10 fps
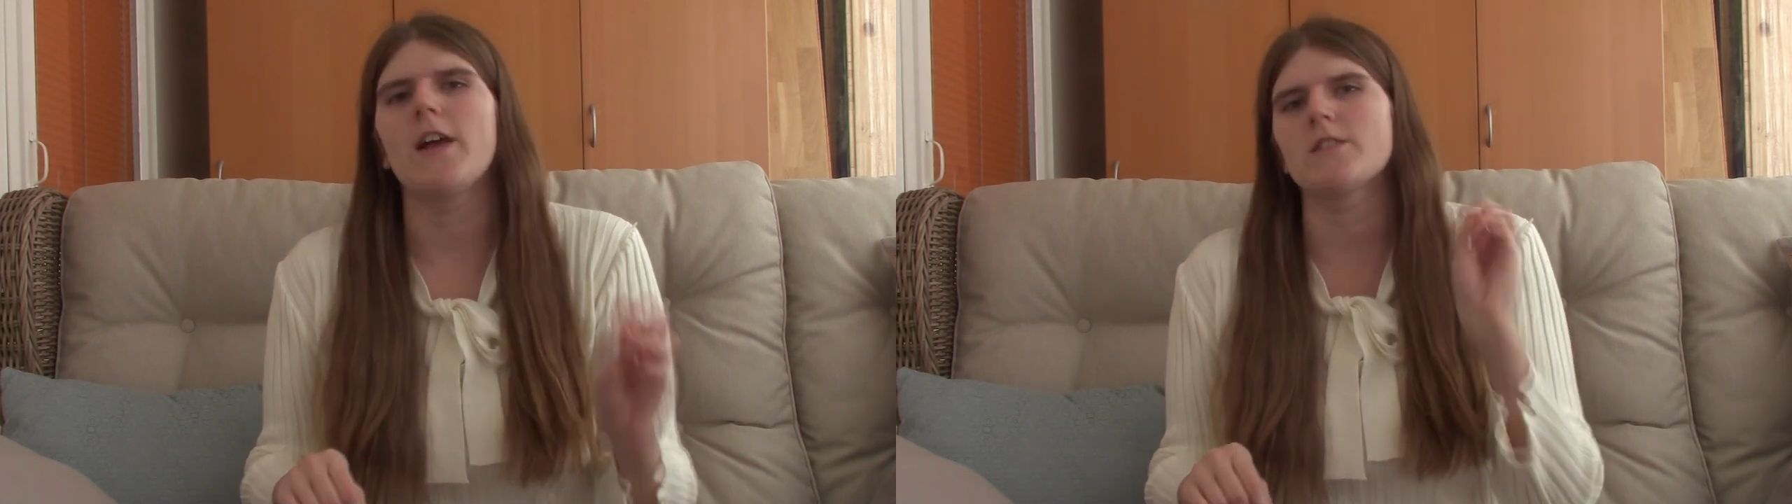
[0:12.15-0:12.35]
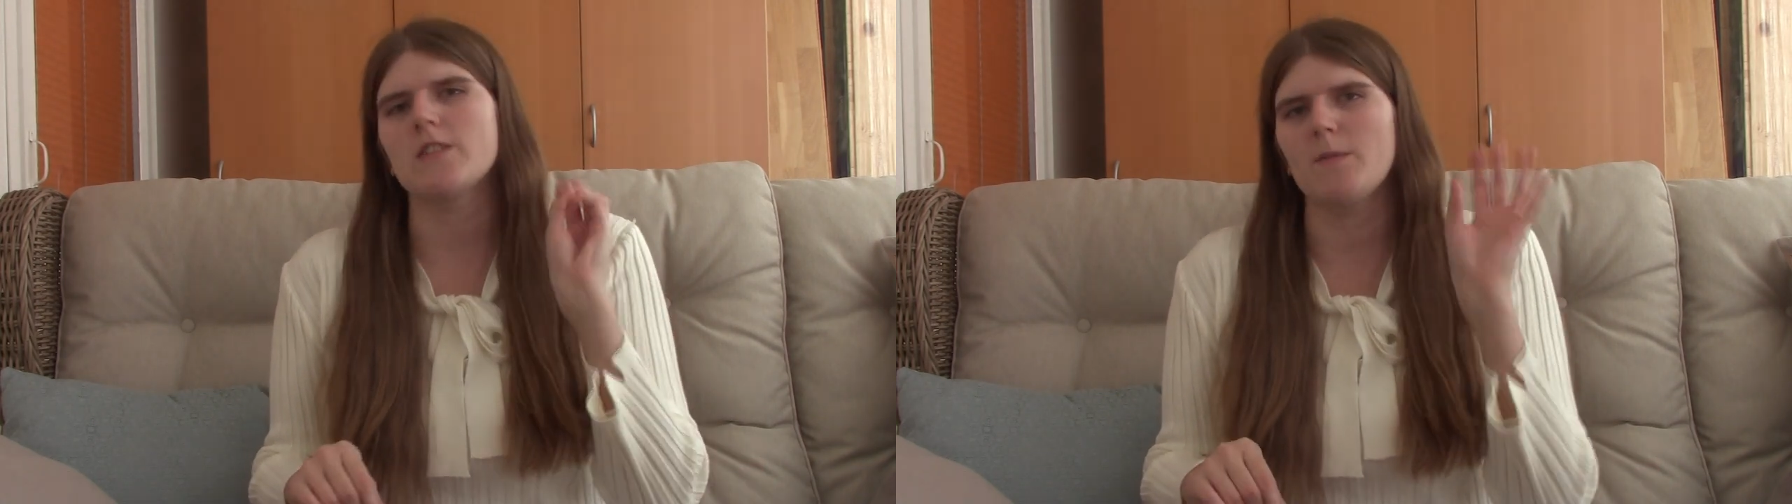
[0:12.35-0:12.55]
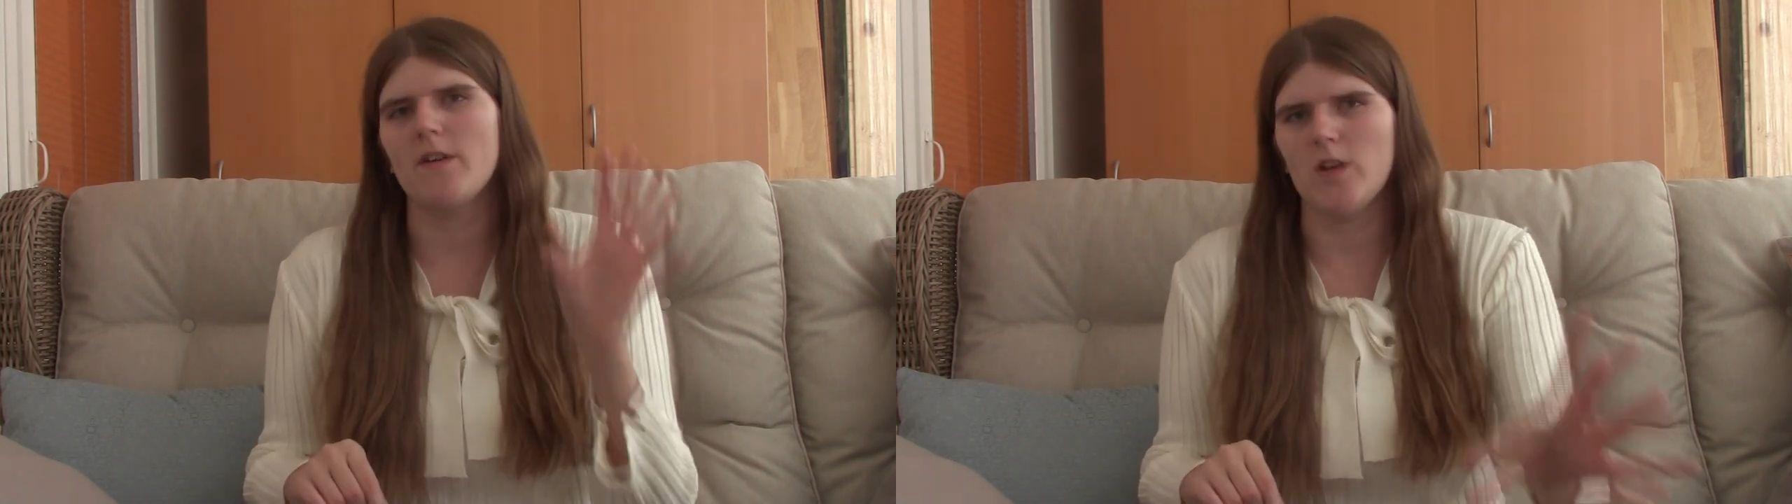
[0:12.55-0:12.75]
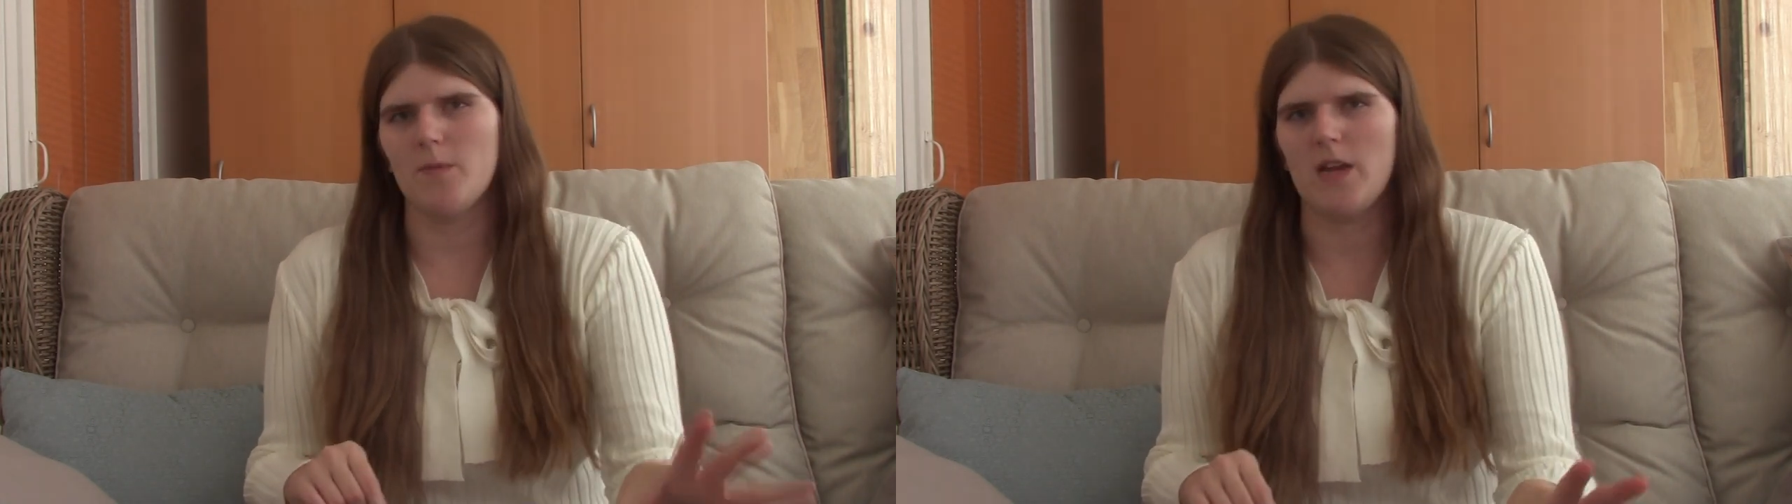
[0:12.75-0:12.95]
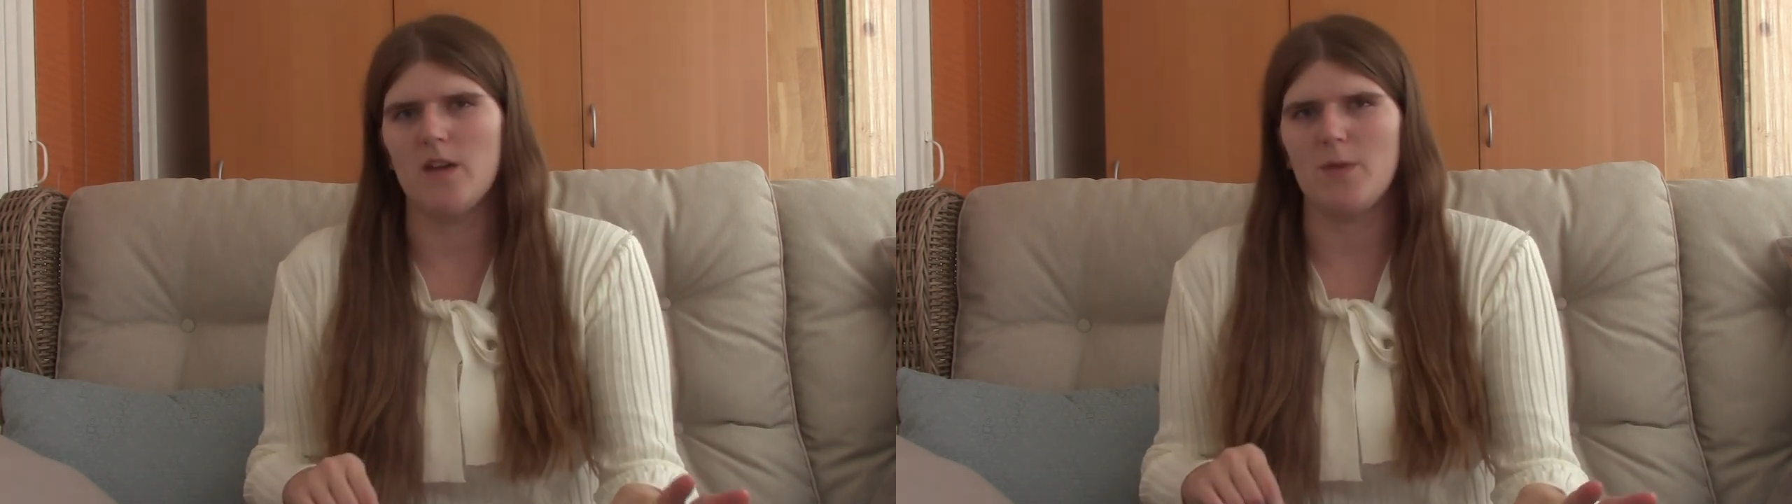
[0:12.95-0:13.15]
and some of
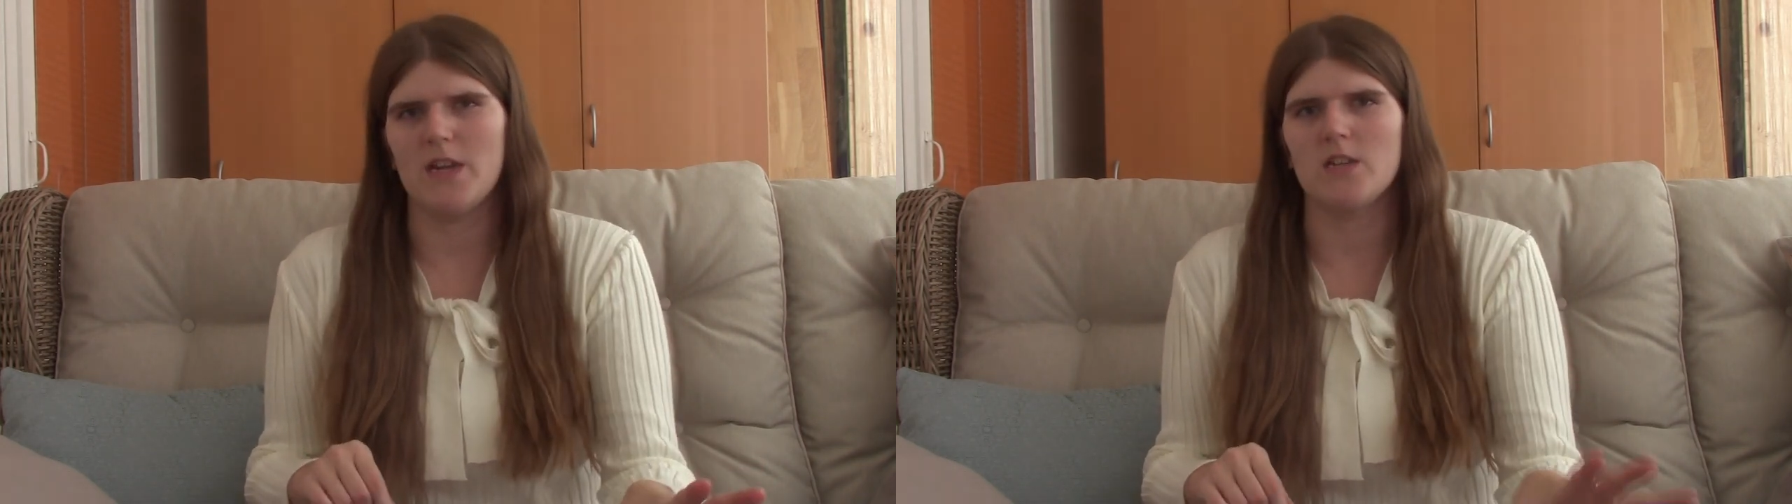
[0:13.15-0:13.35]
them have been